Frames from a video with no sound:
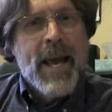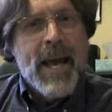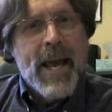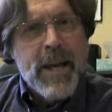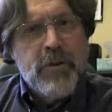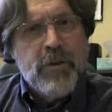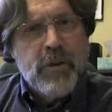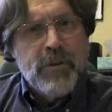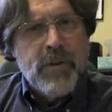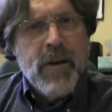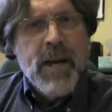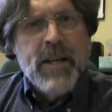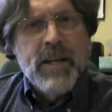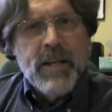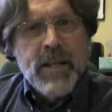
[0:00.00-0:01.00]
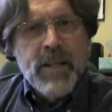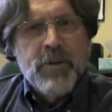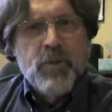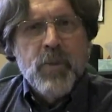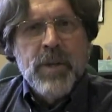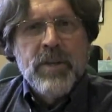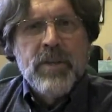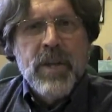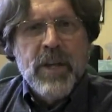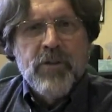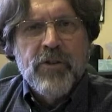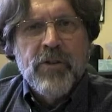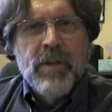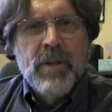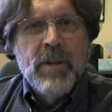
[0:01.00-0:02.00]
And you'll find in each week
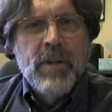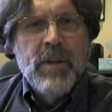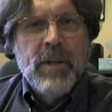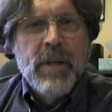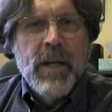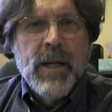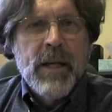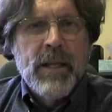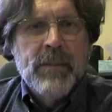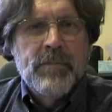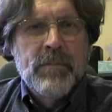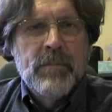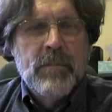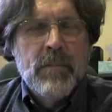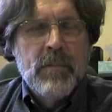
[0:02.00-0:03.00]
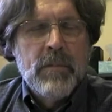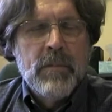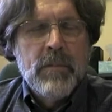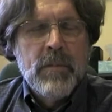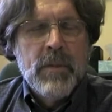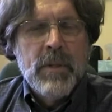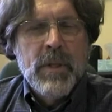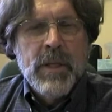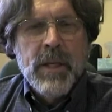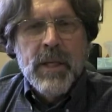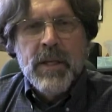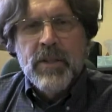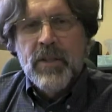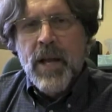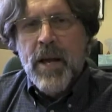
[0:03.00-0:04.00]
section the
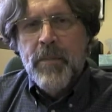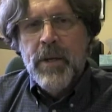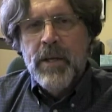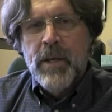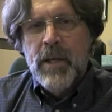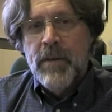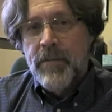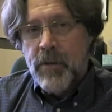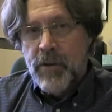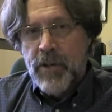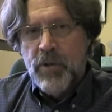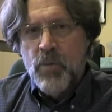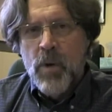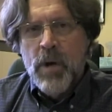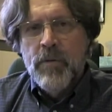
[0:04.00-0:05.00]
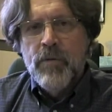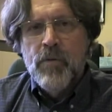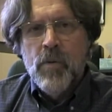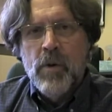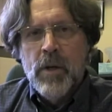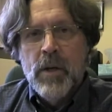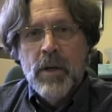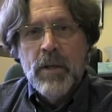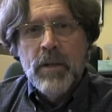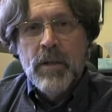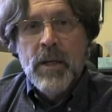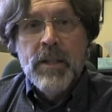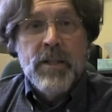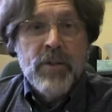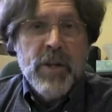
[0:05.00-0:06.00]
assignment, if there is one, for
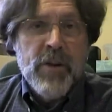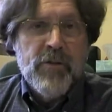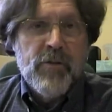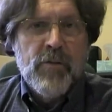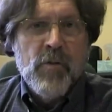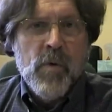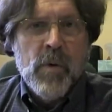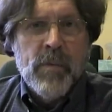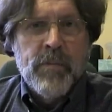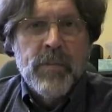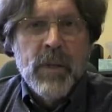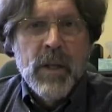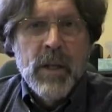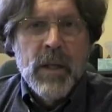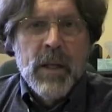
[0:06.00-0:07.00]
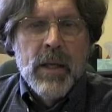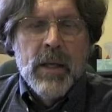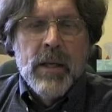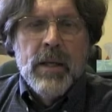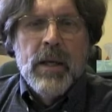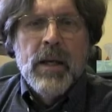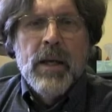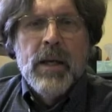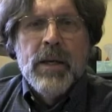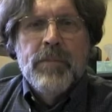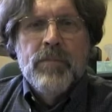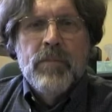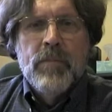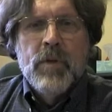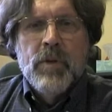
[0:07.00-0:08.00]
a discussion forum.
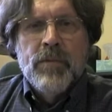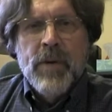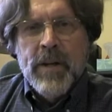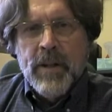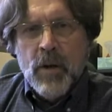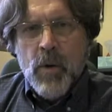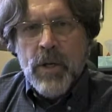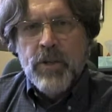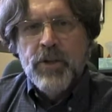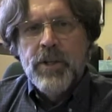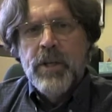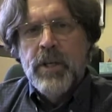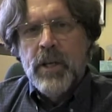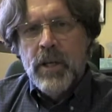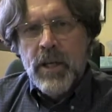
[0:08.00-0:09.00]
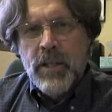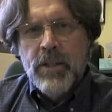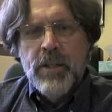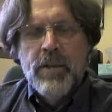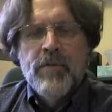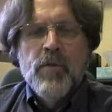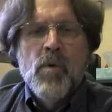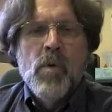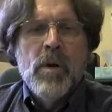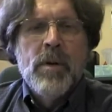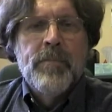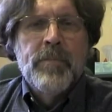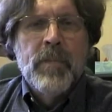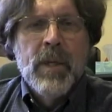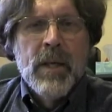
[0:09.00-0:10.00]
You'll find the question, a link to the
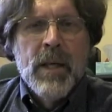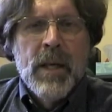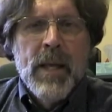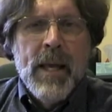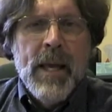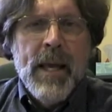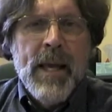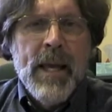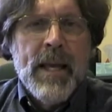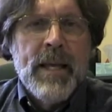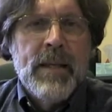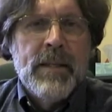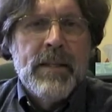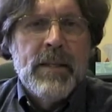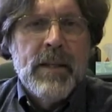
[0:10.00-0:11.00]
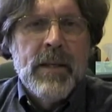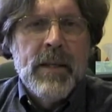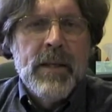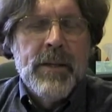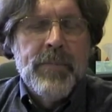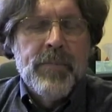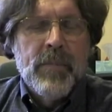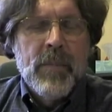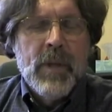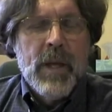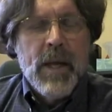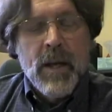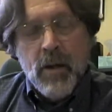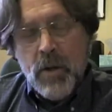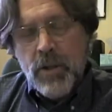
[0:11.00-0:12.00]
forum, and
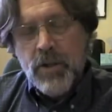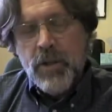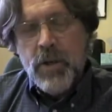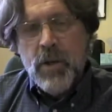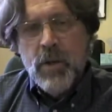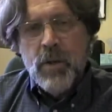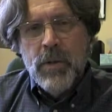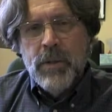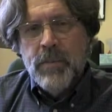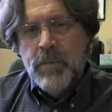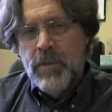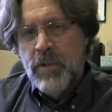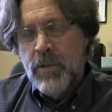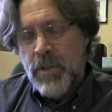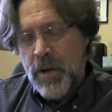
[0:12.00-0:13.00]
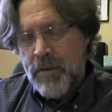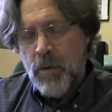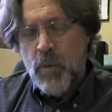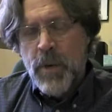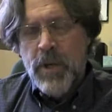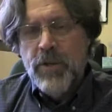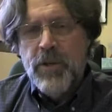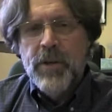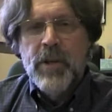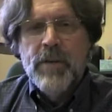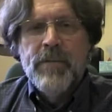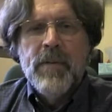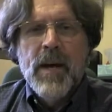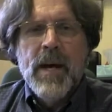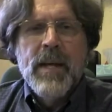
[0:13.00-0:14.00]
also in several weeks you're going
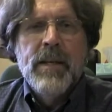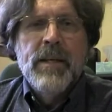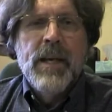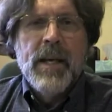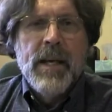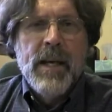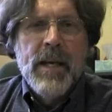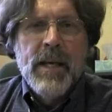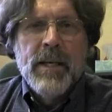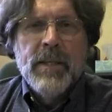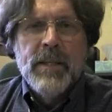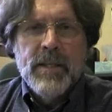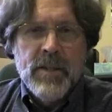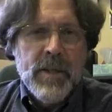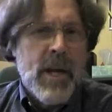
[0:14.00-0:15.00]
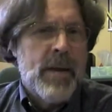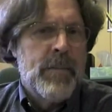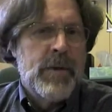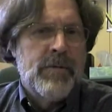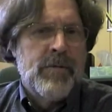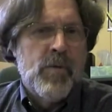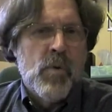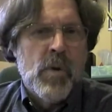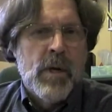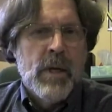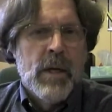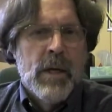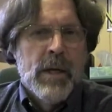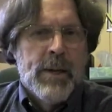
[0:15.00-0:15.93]
to find an assignment for